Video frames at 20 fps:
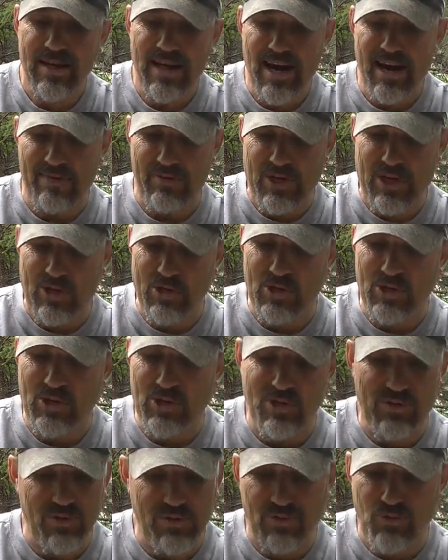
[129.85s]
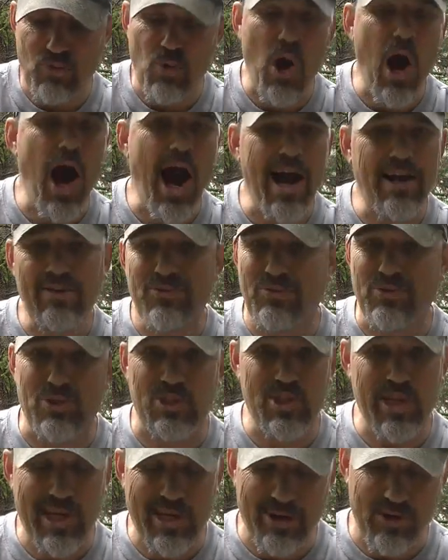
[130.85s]
I've used rocks for
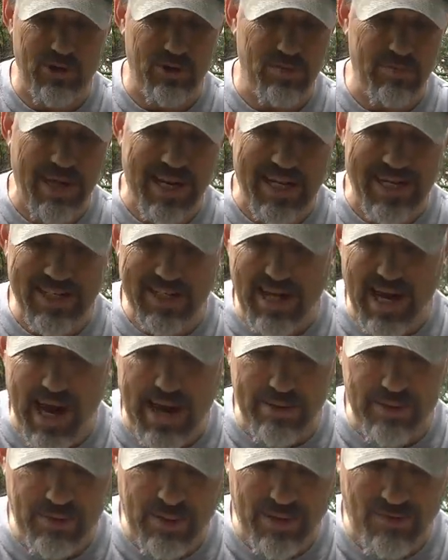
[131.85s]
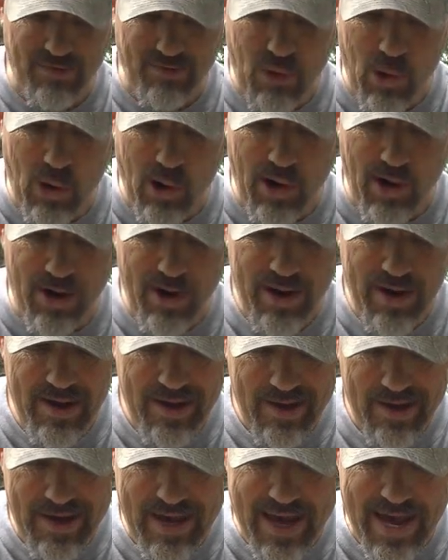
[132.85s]
sinkers many times before,
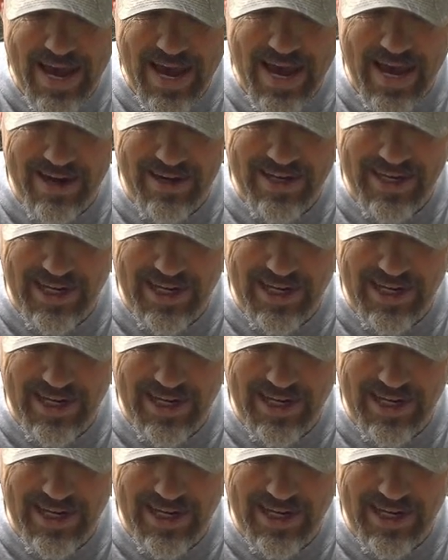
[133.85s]
and